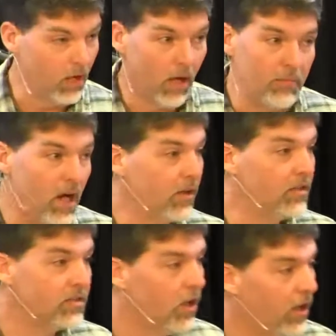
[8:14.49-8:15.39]
I'm not
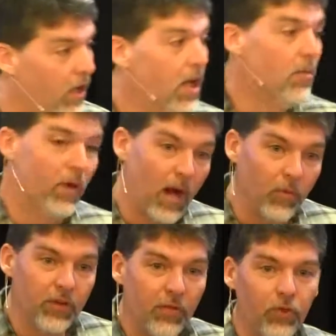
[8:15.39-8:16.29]
going to start it, but I
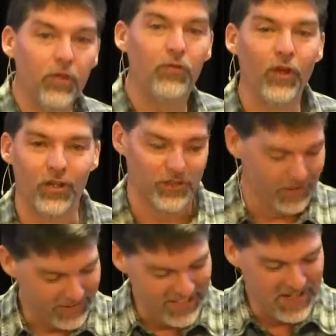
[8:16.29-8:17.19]
will definitely finish
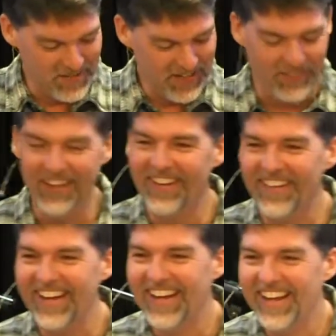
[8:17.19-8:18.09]
it. Anybody feel that
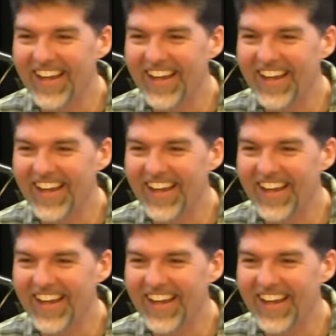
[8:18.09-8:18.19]
way?